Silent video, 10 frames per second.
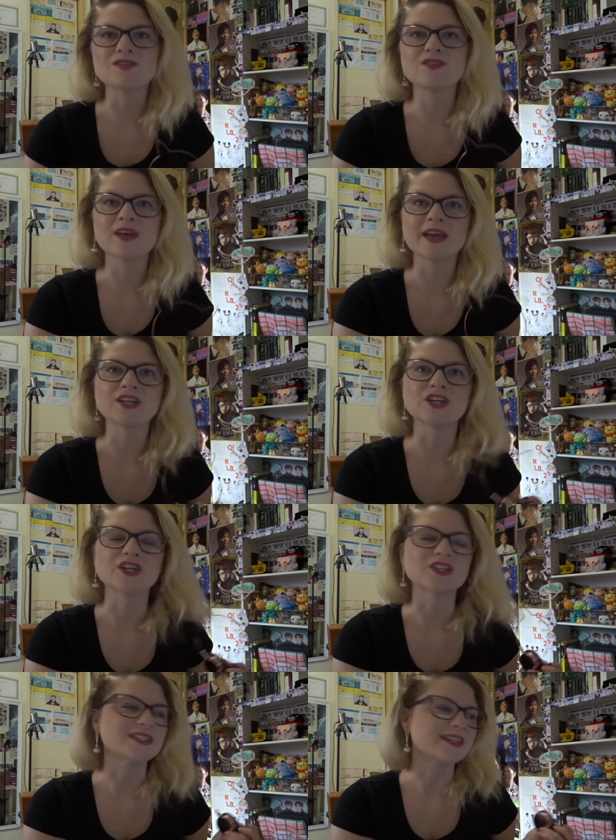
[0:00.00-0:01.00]
for
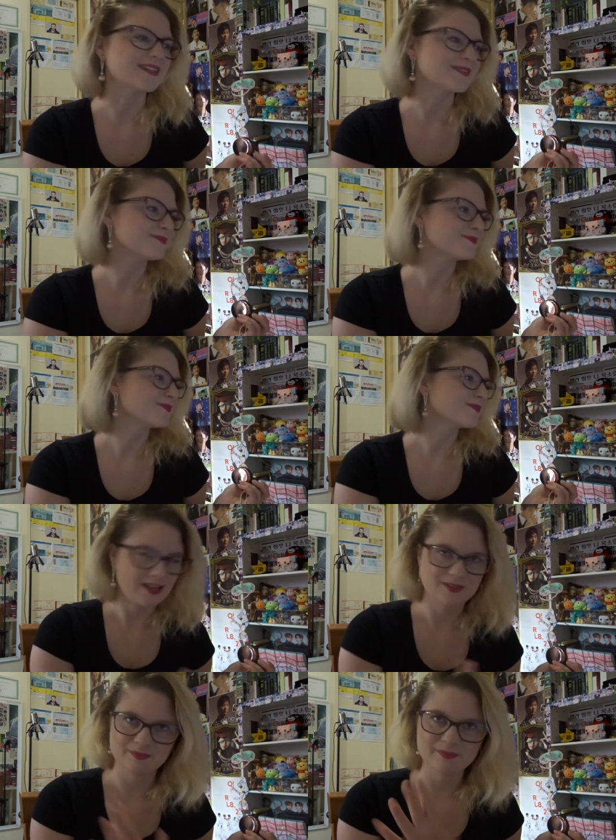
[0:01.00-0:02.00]
fangirling
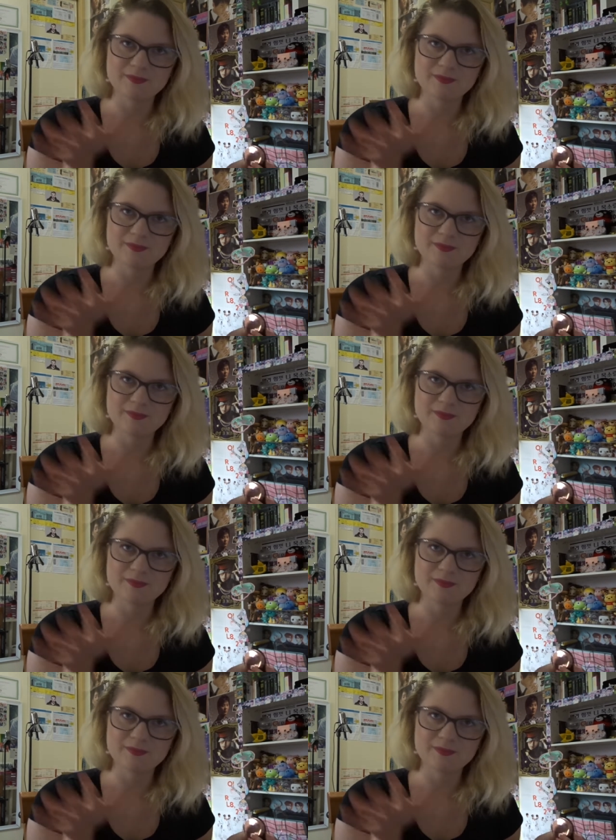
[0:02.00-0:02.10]
and